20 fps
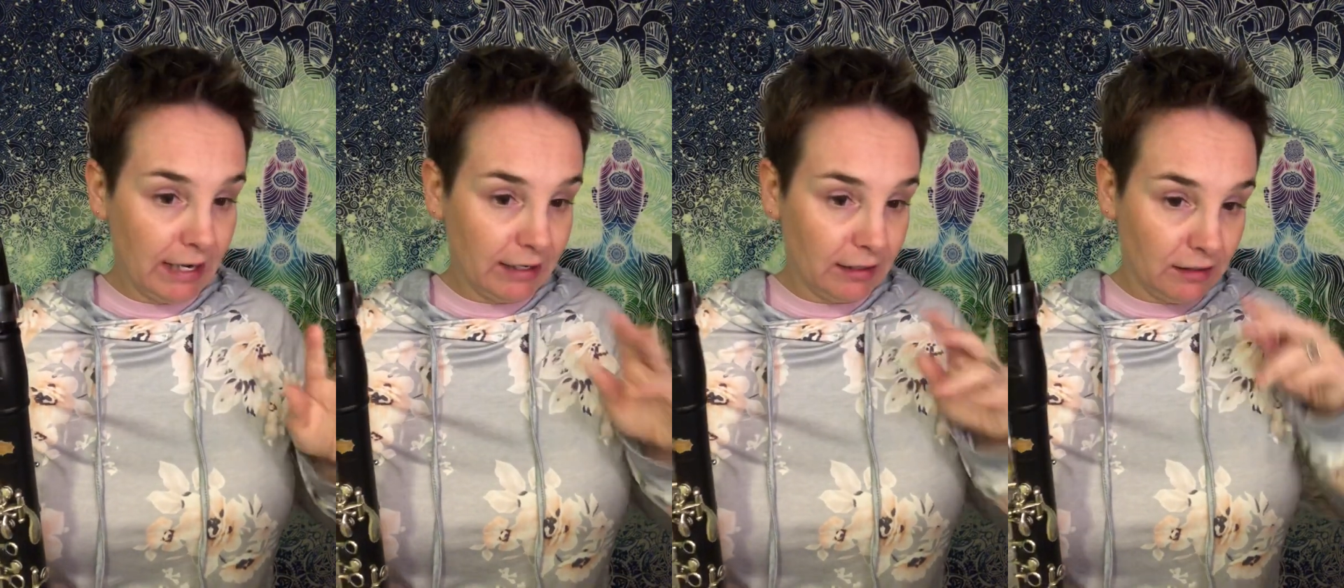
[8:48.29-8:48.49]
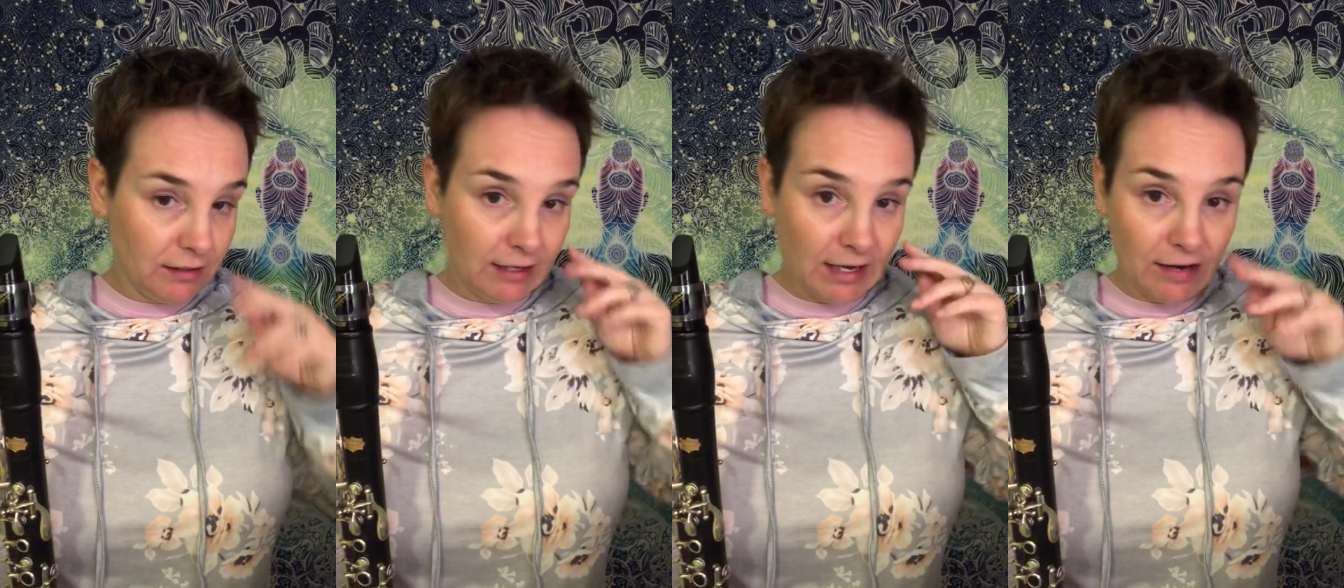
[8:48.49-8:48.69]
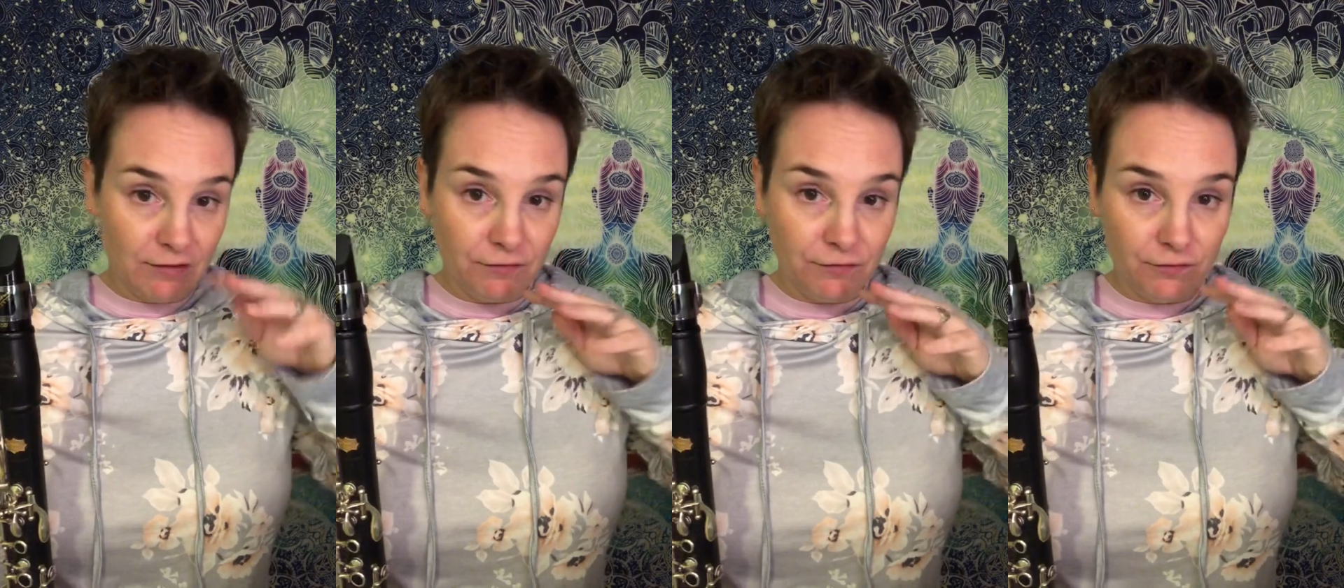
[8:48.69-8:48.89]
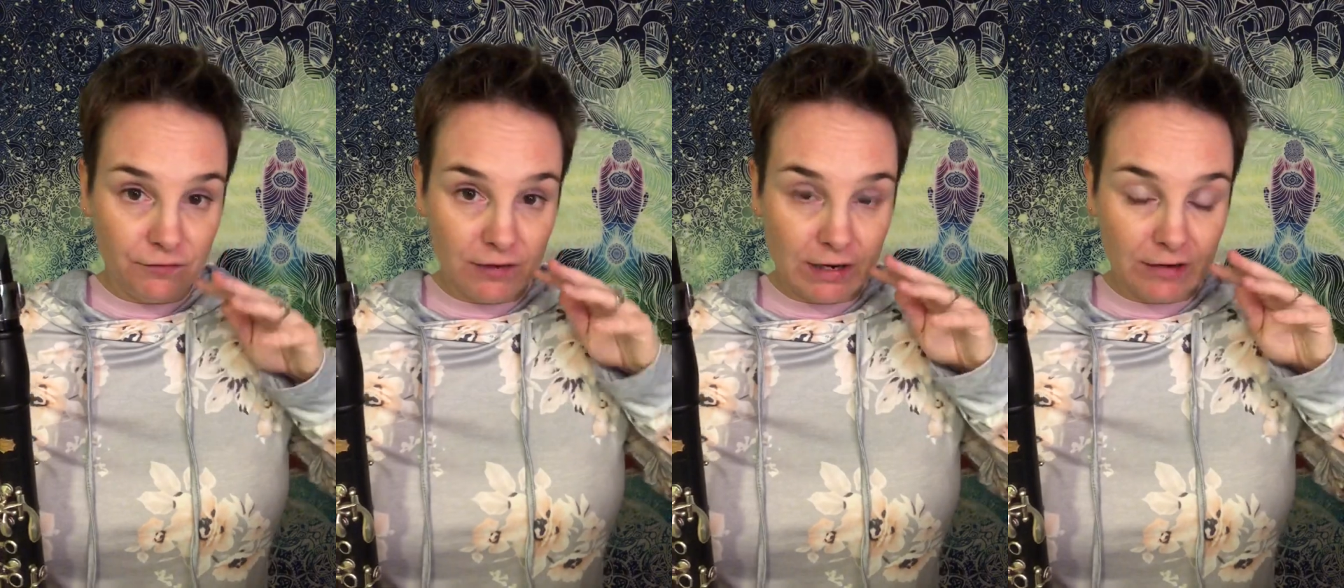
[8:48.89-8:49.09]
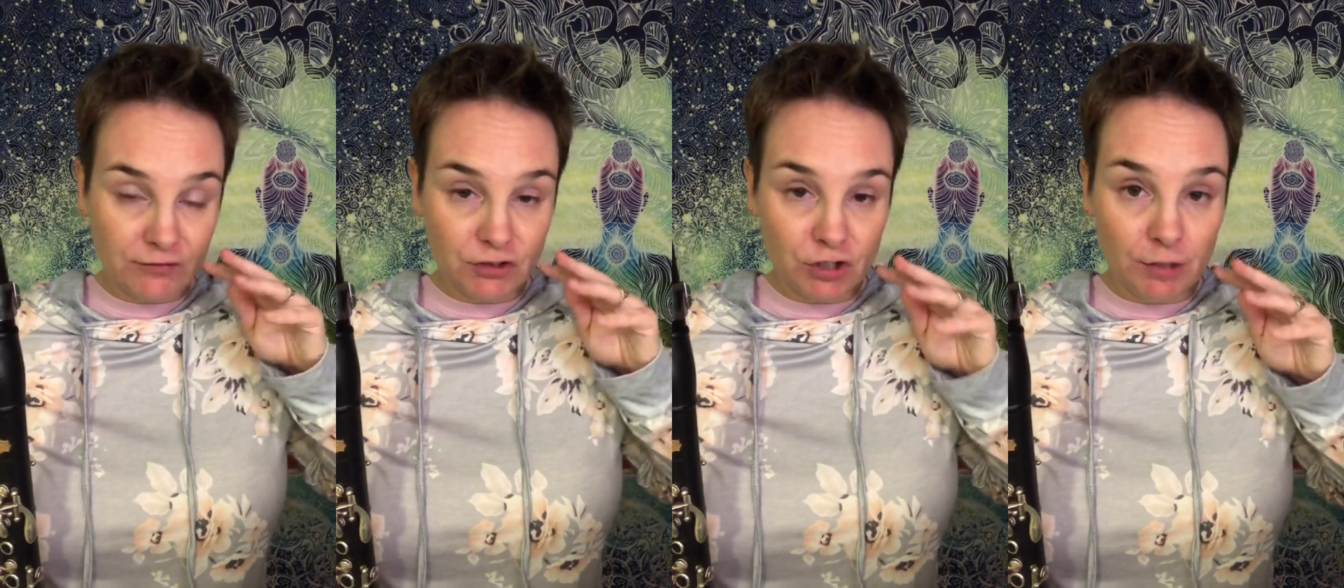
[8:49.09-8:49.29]
Like the
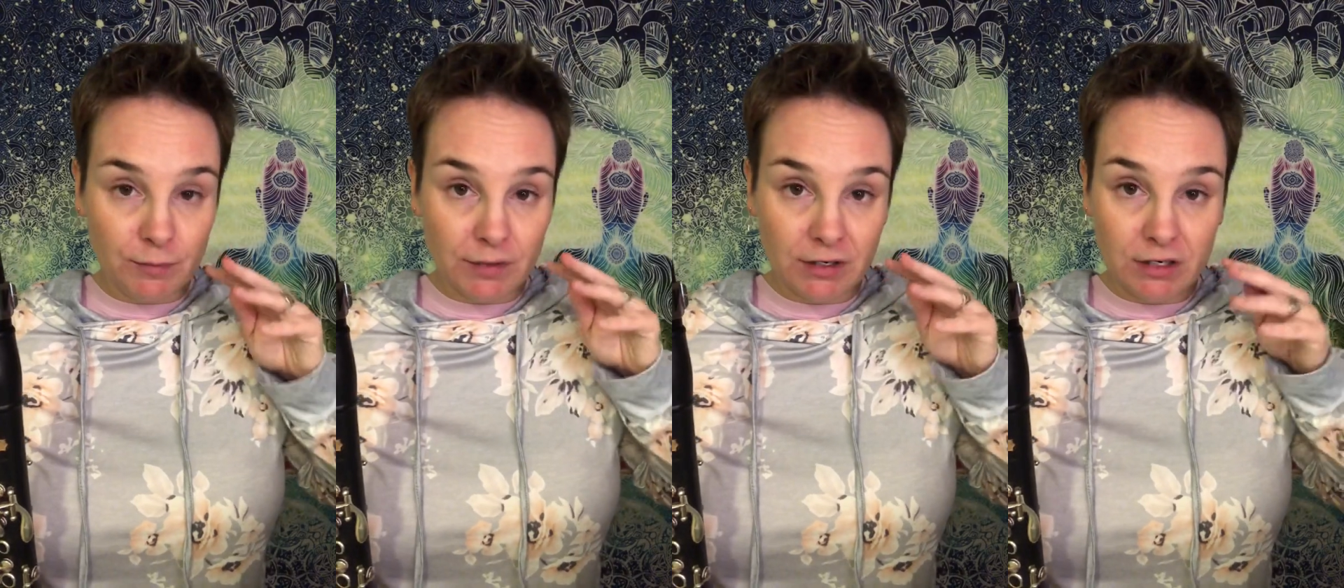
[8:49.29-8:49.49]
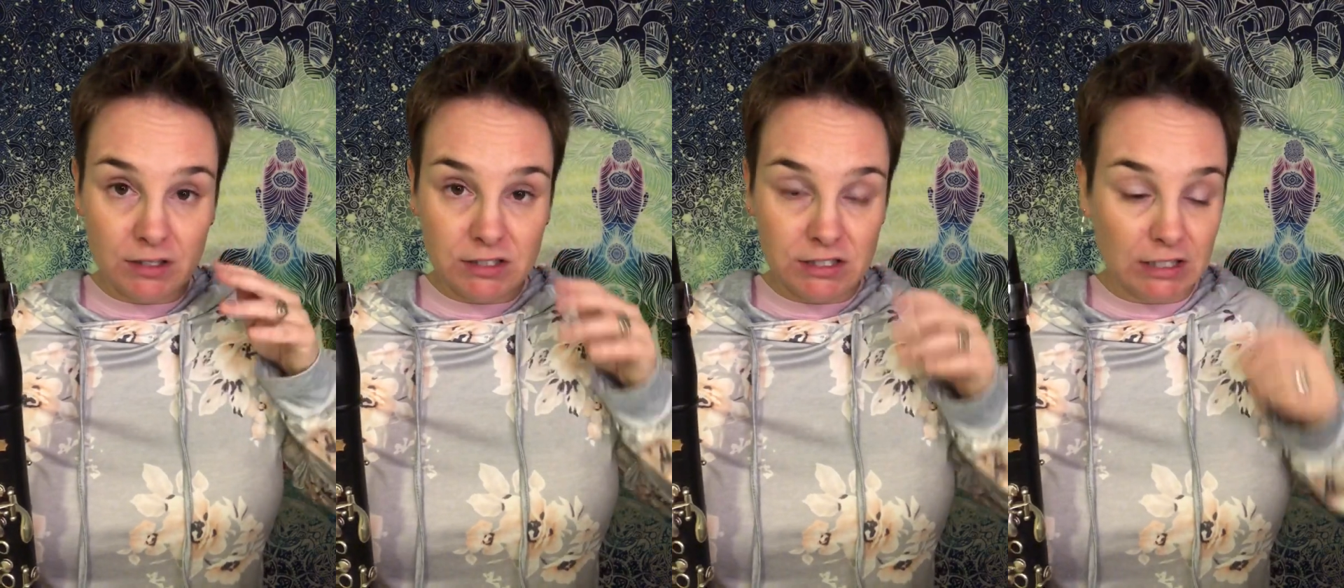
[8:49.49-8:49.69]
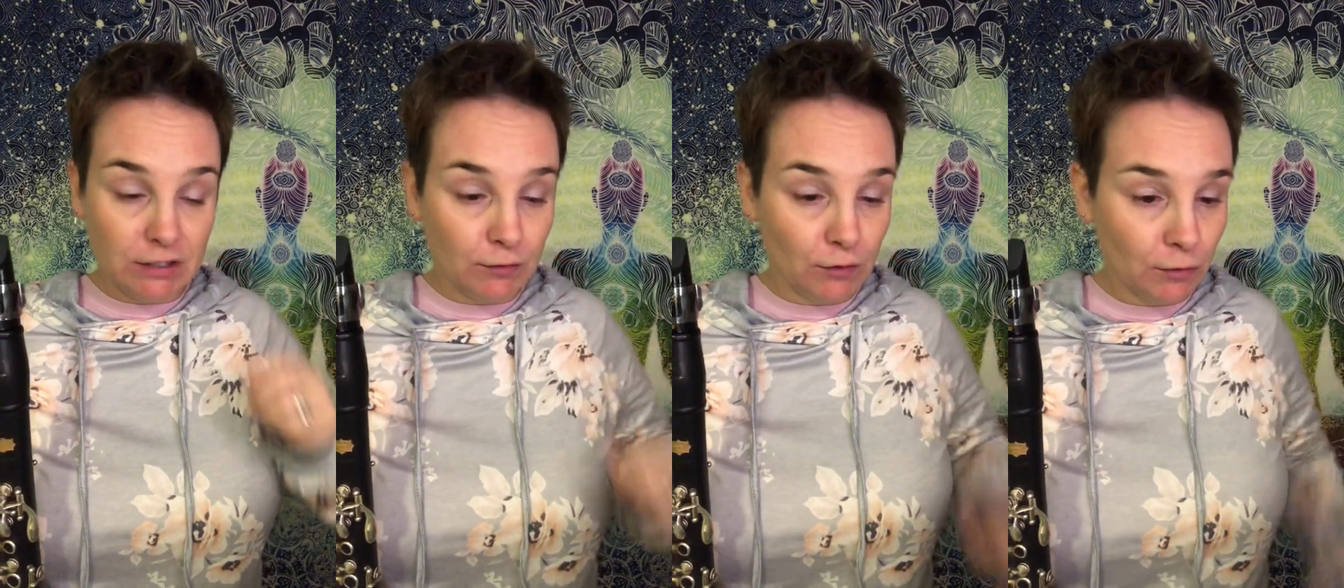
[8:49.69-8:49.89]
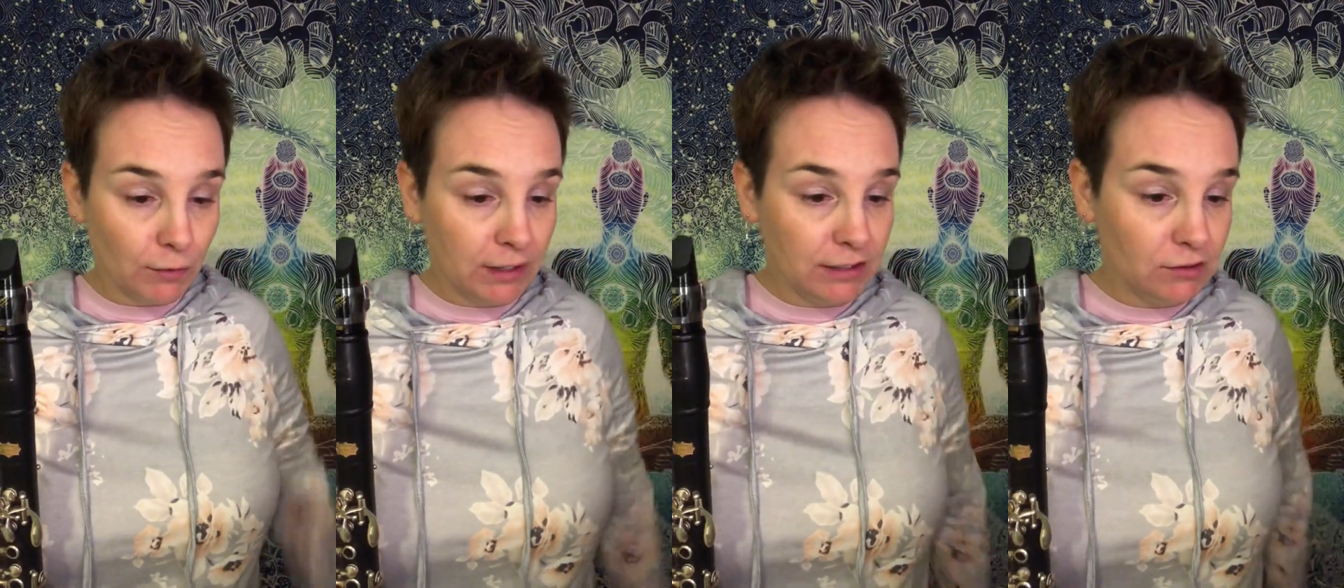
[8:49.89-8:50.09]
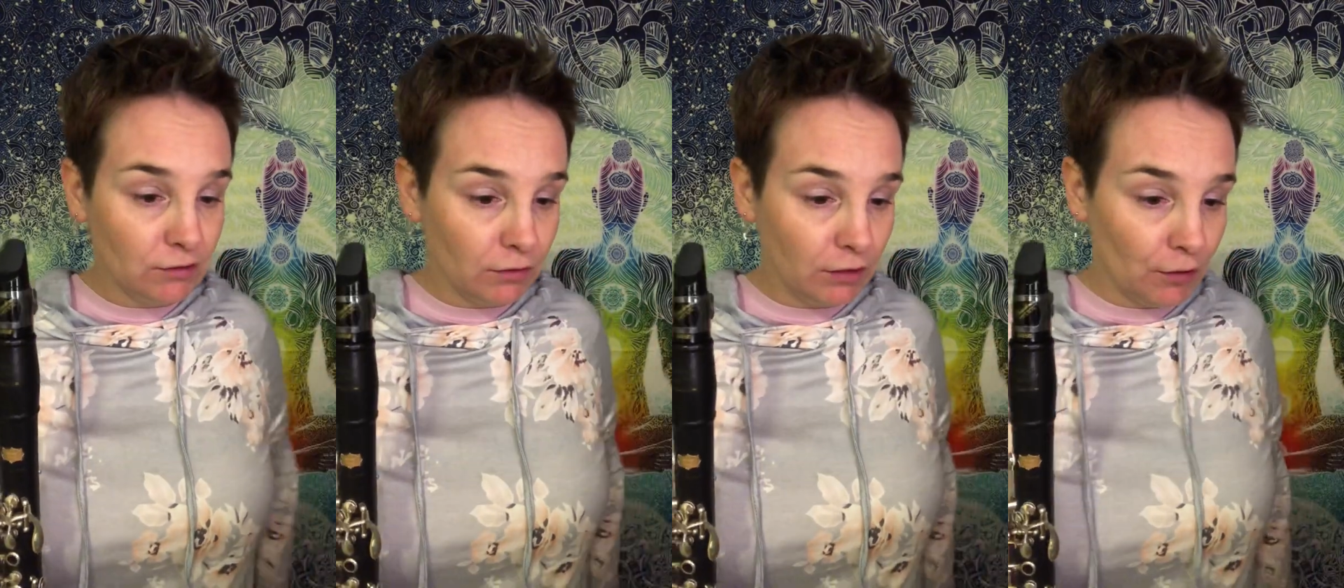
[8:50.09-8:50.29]
F sharp and the G were
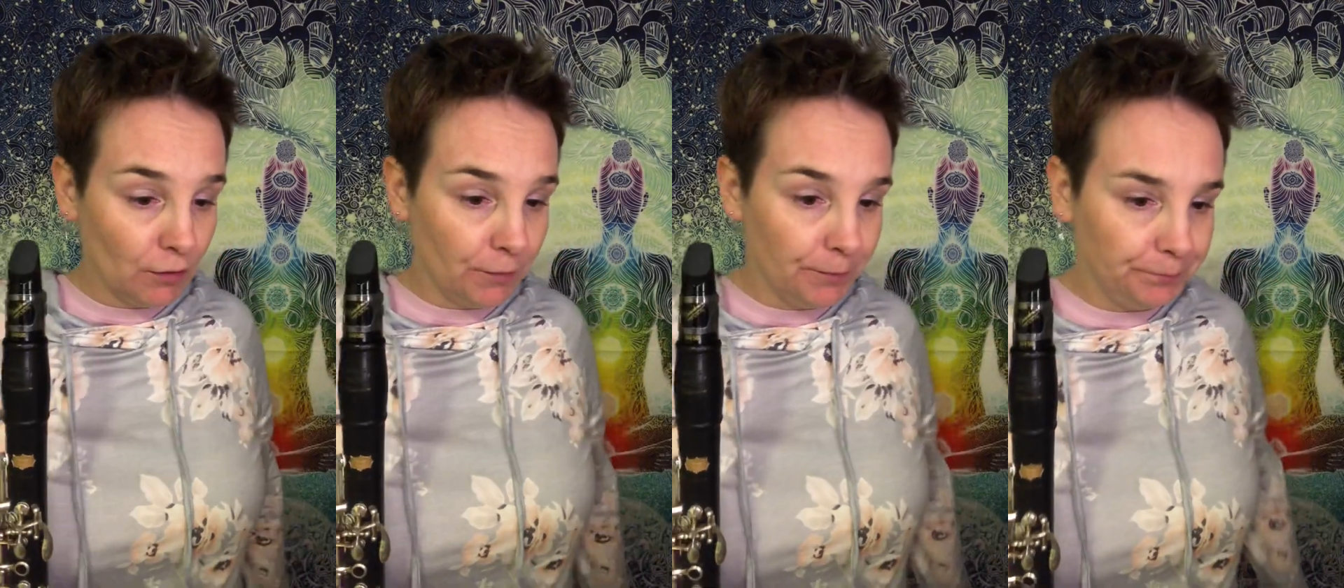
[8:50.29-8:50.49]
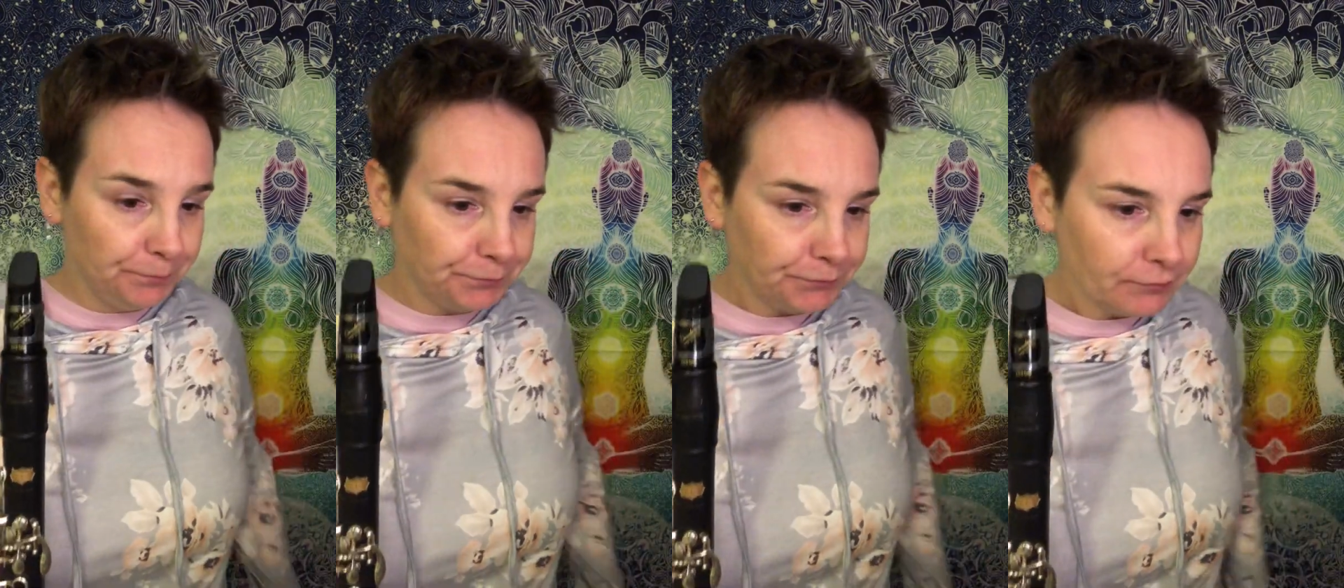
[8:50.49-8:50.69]
way too low.